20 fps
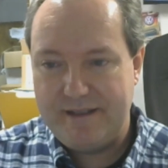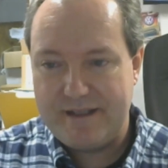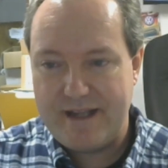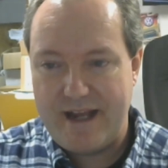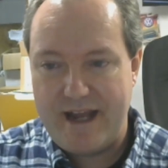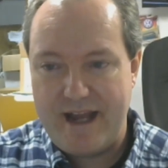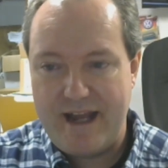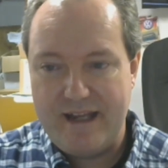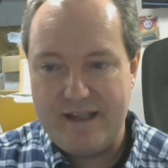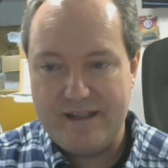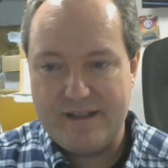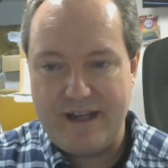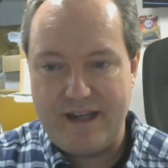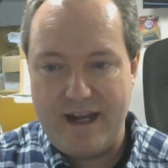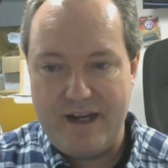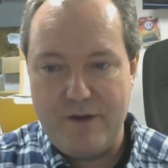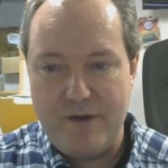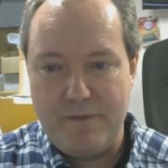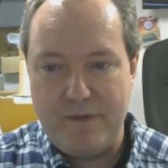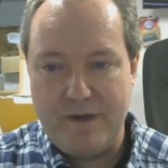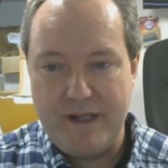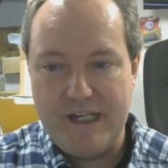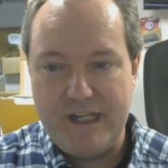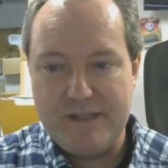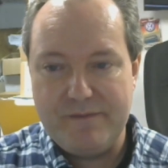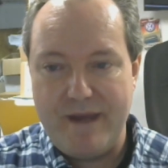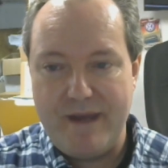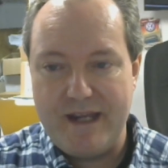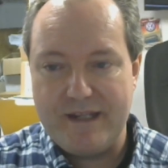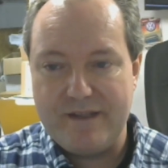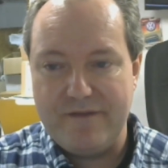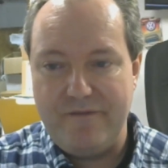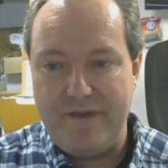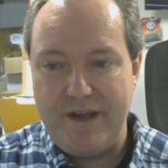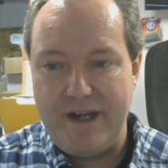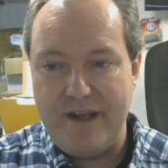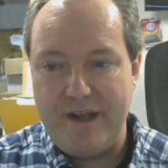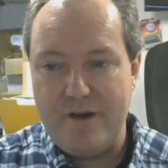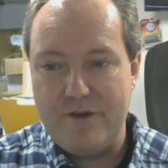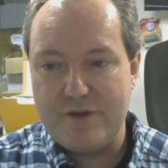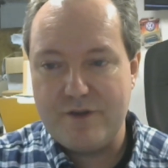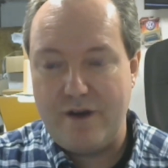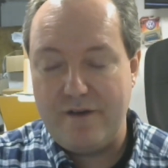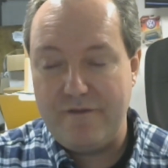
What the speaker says: says, can you please make some videos